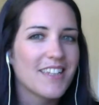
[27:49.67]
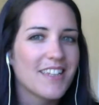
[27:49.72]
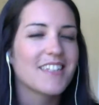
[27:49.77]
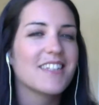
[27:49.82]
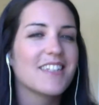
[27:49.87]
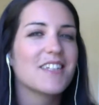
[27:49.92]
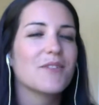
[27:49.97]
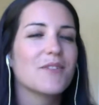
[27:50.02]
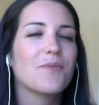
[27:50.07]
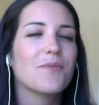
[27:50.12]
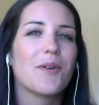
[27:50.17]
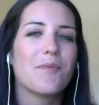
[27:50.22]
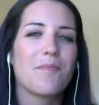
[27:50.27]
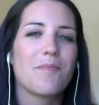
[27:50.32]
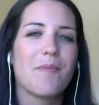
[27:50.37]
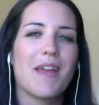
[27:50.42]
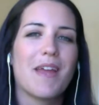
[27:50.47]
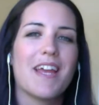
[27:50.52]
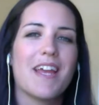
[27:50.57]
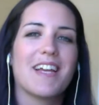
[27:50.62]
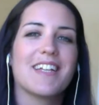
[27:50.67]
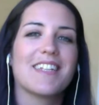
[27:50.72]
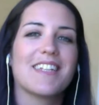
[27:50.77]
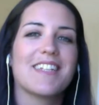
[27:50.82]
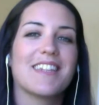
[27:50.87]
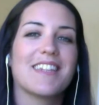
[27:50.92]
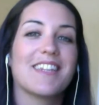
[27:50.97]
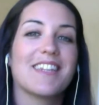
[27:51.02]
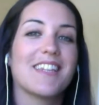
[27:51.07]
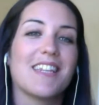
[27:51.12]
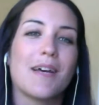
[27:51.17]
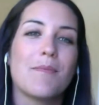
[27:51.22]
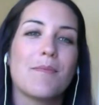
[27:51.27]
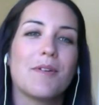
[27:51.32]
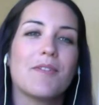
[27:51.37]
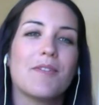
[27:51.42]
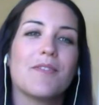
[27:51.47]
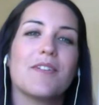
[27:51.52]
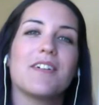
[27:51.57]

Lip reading: this is what makes the lemon